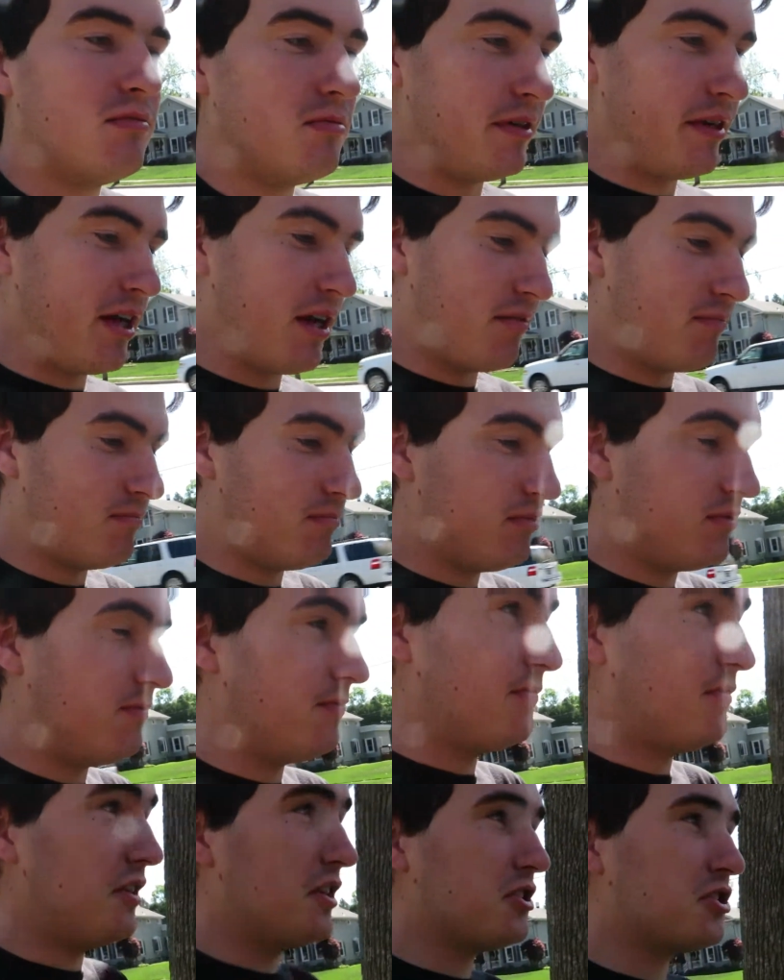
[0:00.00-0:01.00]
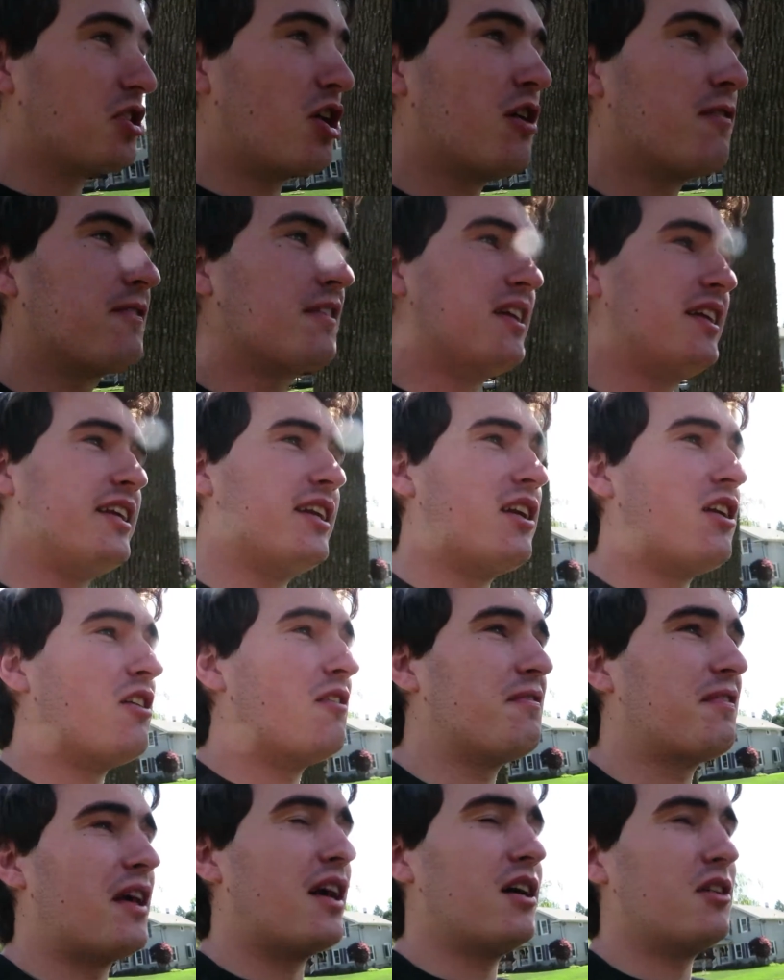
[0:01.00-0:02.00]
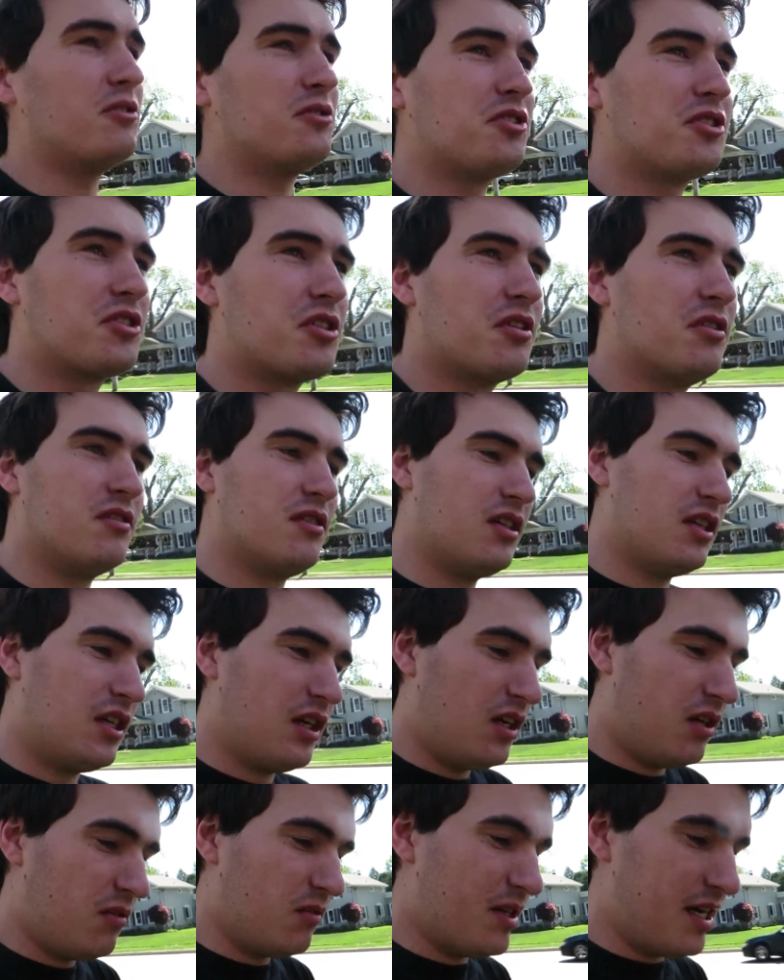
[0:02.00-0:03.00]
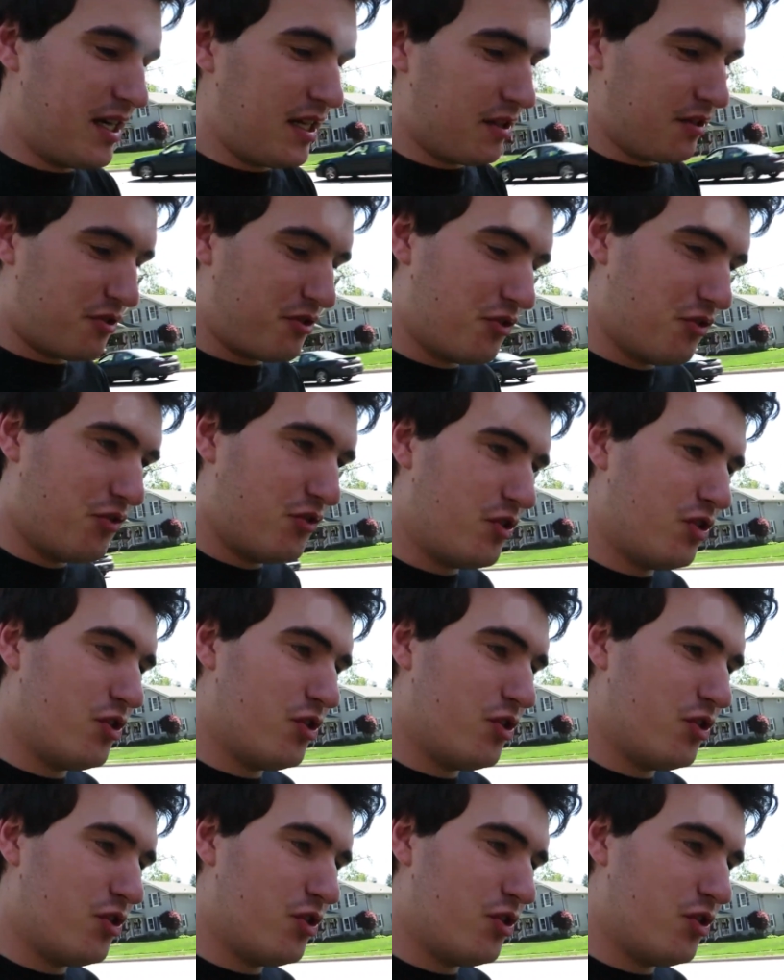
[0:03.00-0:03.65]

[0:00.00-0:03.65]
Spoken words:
But yeah, finished off cleaning off the house. Well, the two